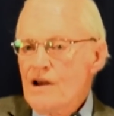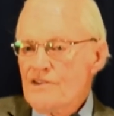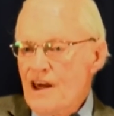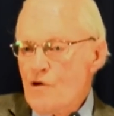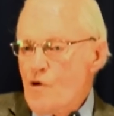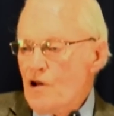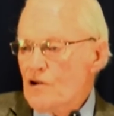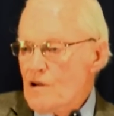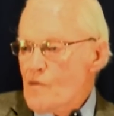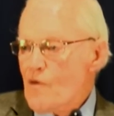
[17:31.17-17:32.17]
They
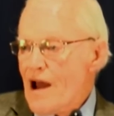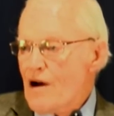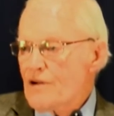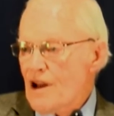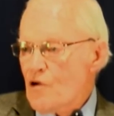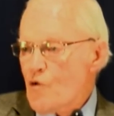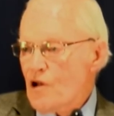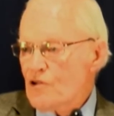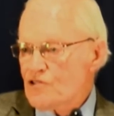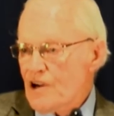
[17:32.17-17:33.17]
wheeled him around in a
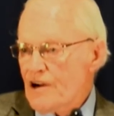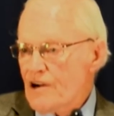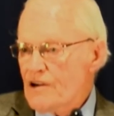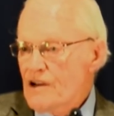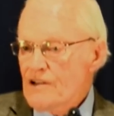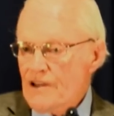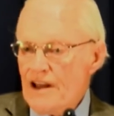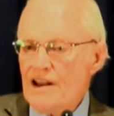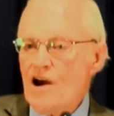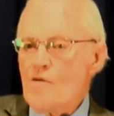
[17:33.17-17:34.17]
wheelchair. They
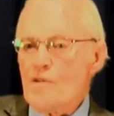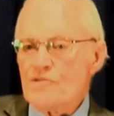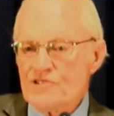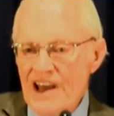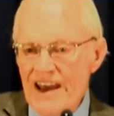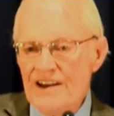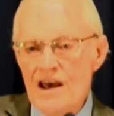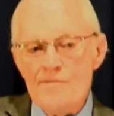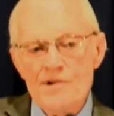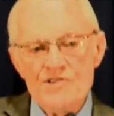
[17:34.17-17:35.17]
had to help him stand
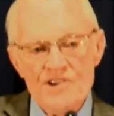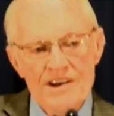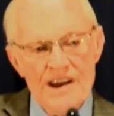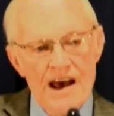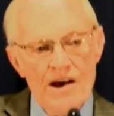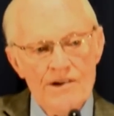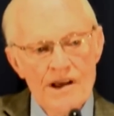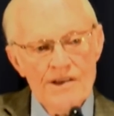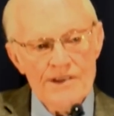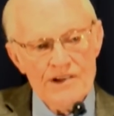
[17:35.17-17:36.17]
up and sit down.
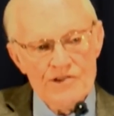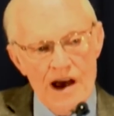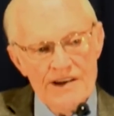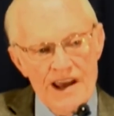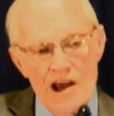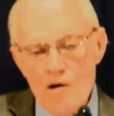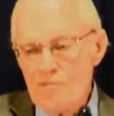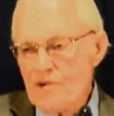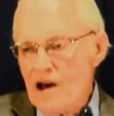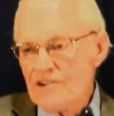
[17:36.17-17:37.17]
They tried to
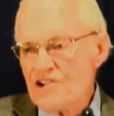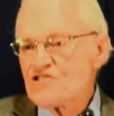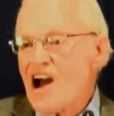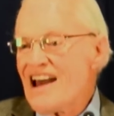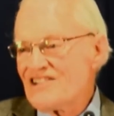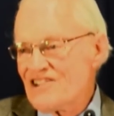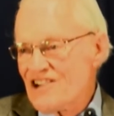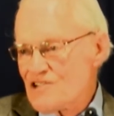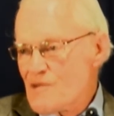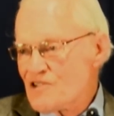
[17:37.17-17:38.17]
help uh, disguise it
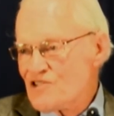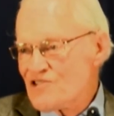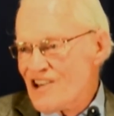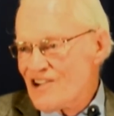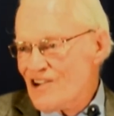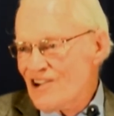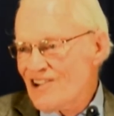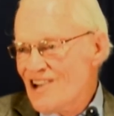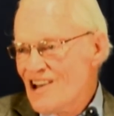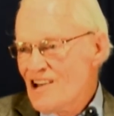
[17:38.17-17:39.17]
as much as they
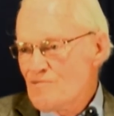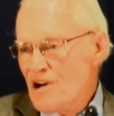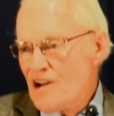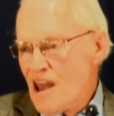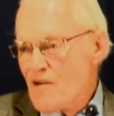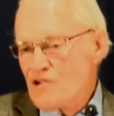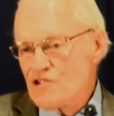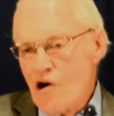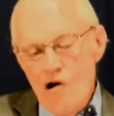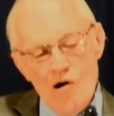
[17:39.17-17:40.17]
could, but he was
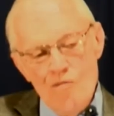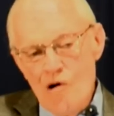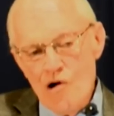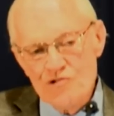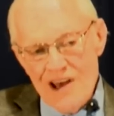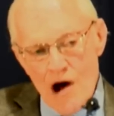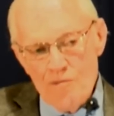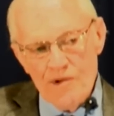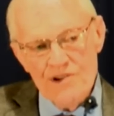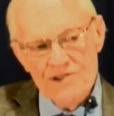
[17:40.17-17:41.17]
almost
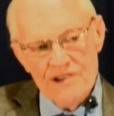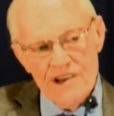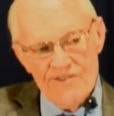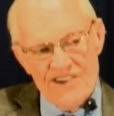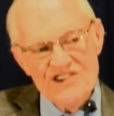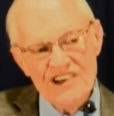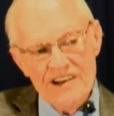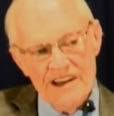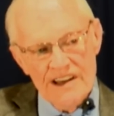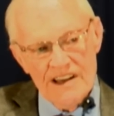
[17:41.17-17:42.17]
helpless
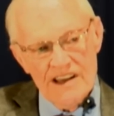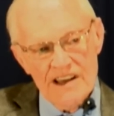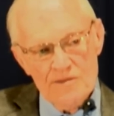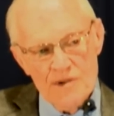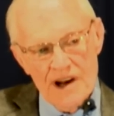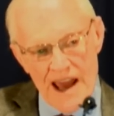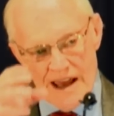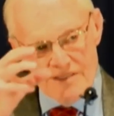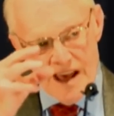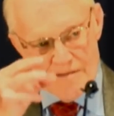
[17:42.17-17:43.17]
physically. But he
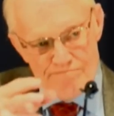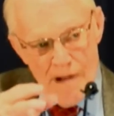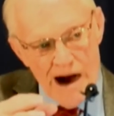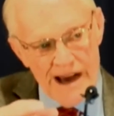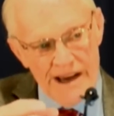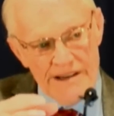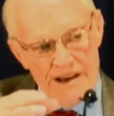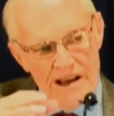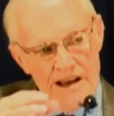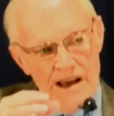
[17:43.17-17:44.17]
had that
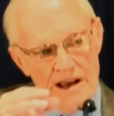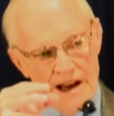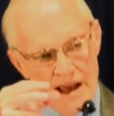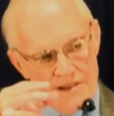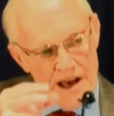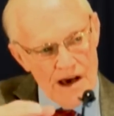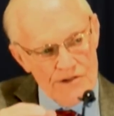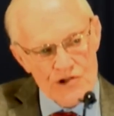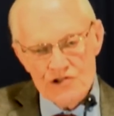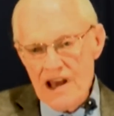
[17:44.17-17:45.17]
mind and he had the
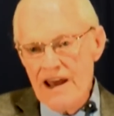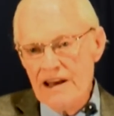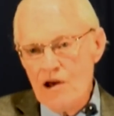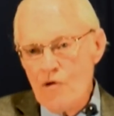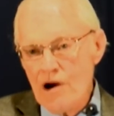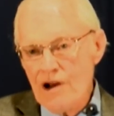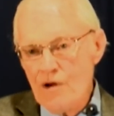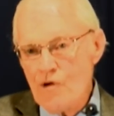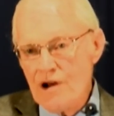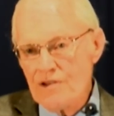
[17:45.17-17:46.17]
understanding of where he
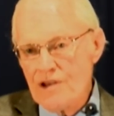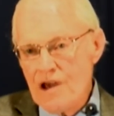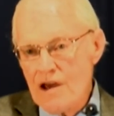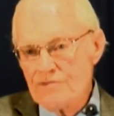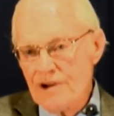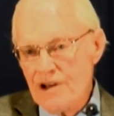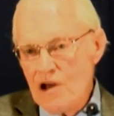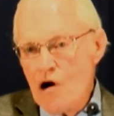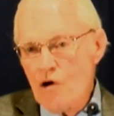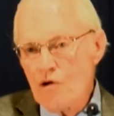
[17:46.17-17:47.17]
wanted the country to
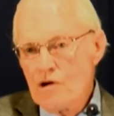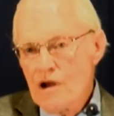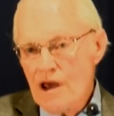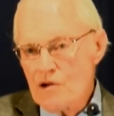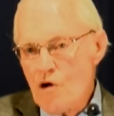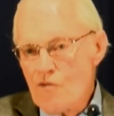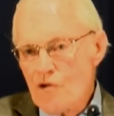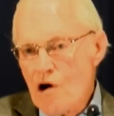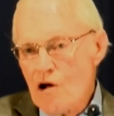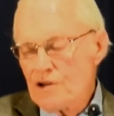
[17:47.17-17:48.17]
go, and
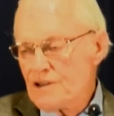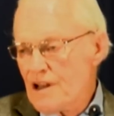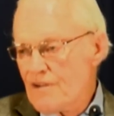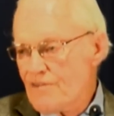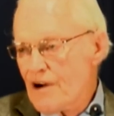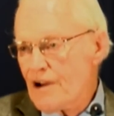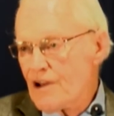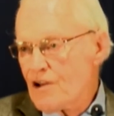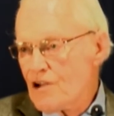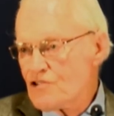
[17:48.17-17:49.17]
overall, he did a very
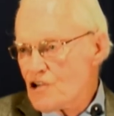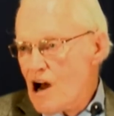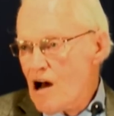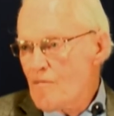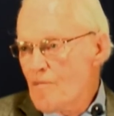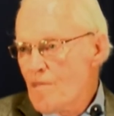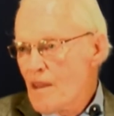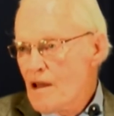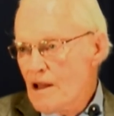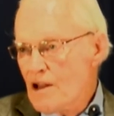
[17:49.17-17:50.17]
good job
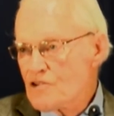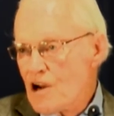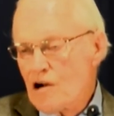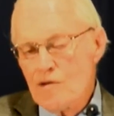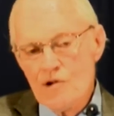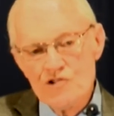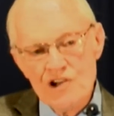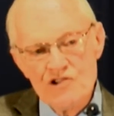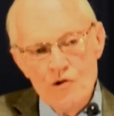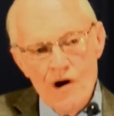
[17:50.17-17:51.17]
in a terrible
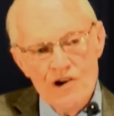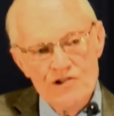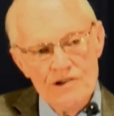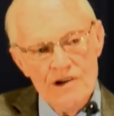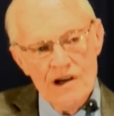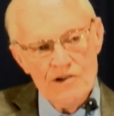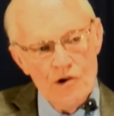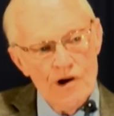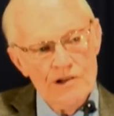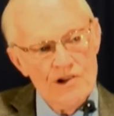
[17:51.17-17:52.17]
situation
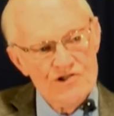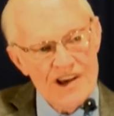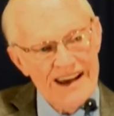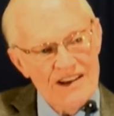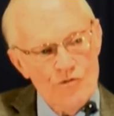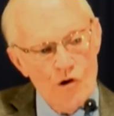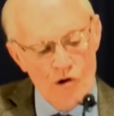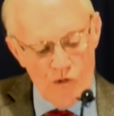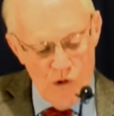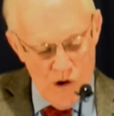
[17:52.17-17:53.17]
during the Second
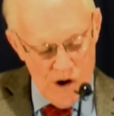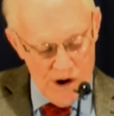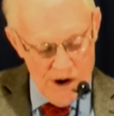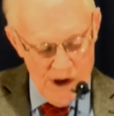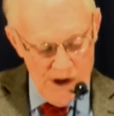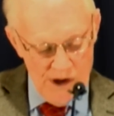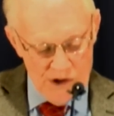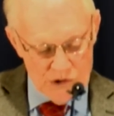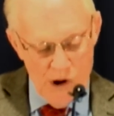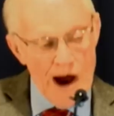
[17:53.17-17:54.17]
World War.
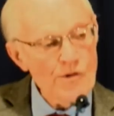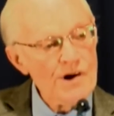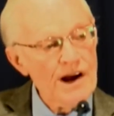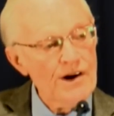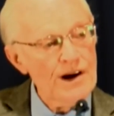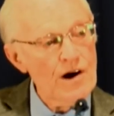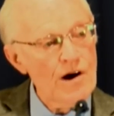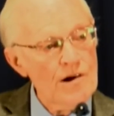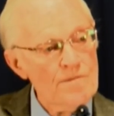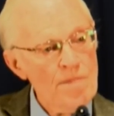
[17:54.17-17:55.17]
So I will carry
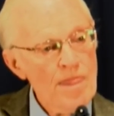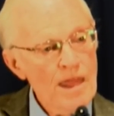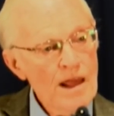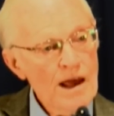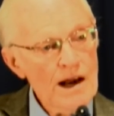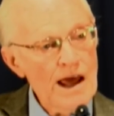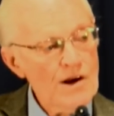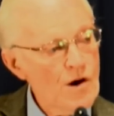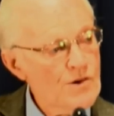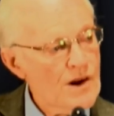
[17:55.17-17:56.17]
on, and I
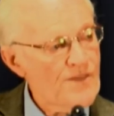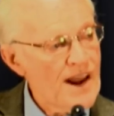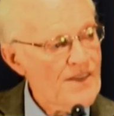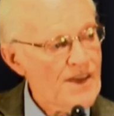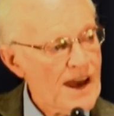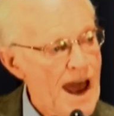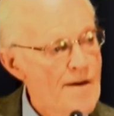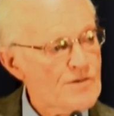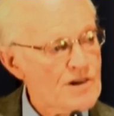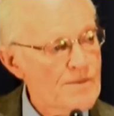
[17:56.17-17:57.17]
know that if anything
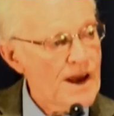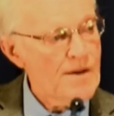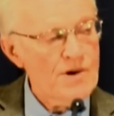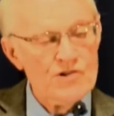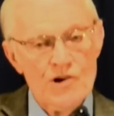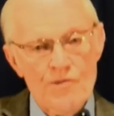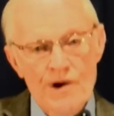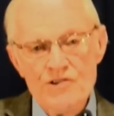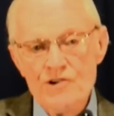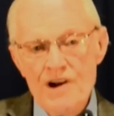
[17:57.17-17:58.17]
happens to me, Mr.
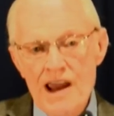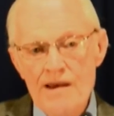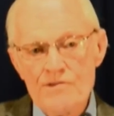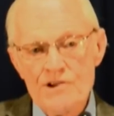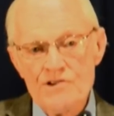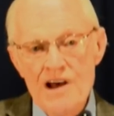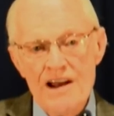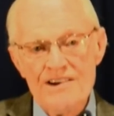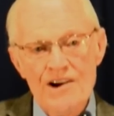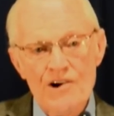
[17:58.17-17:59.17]
Richard Ames is
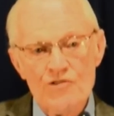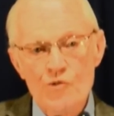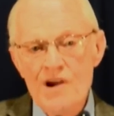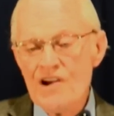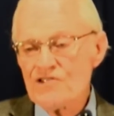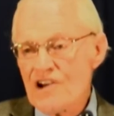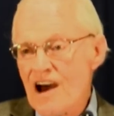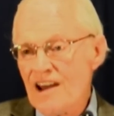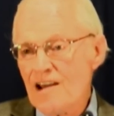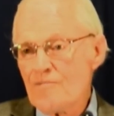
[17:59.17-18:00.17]
not near as weak as
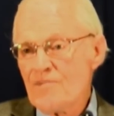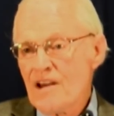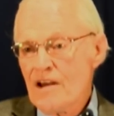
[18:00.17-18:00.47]
I am.